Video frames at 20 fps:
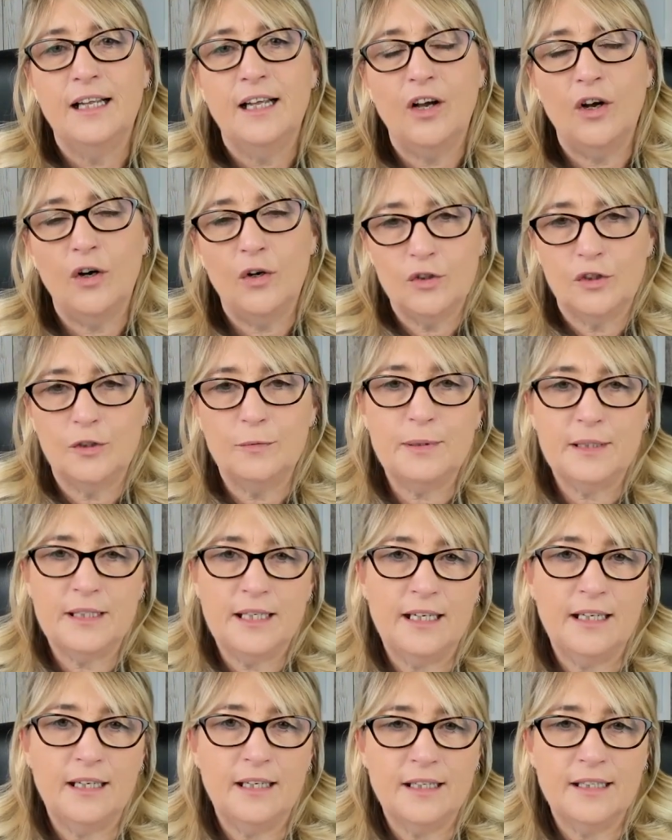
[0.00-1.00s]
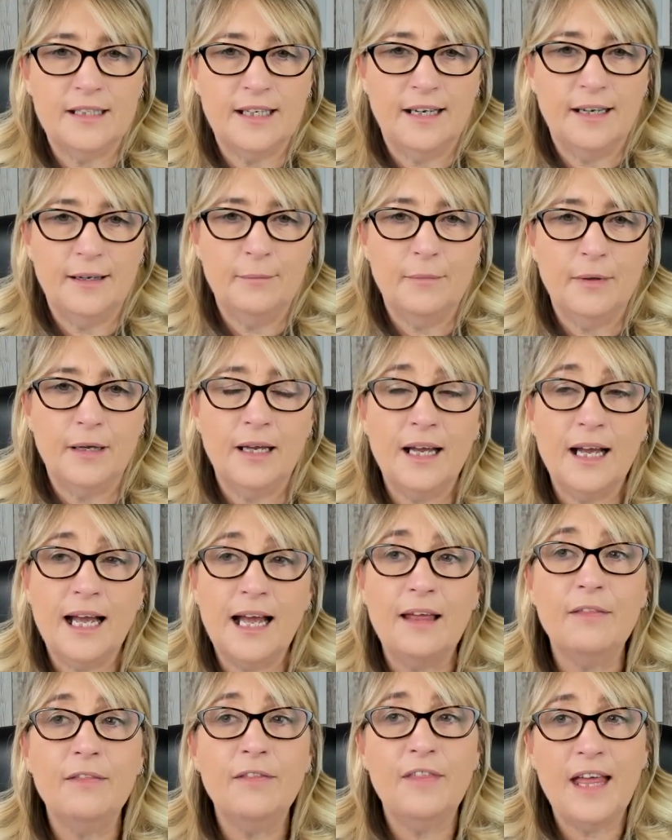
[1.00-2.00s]
100% of the time.
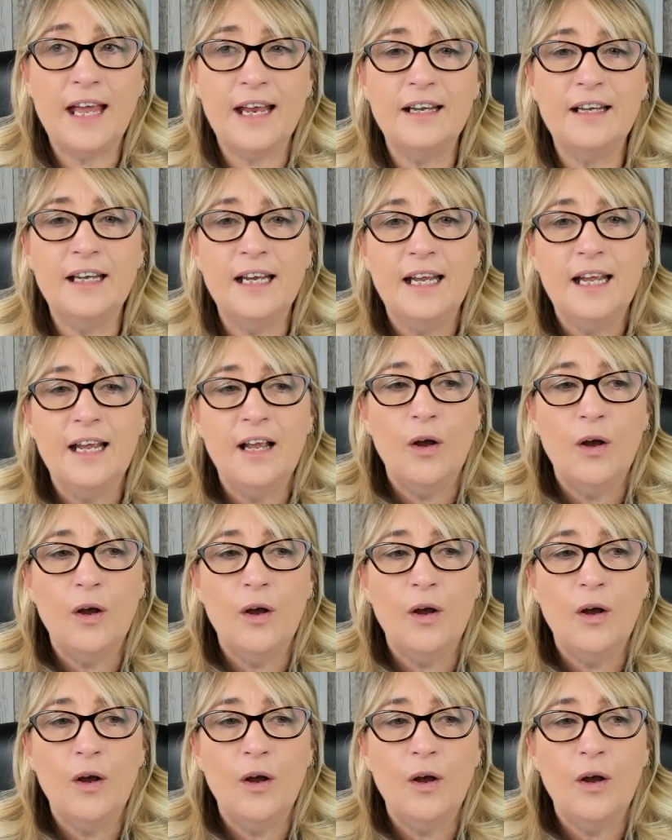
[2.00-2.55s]
And then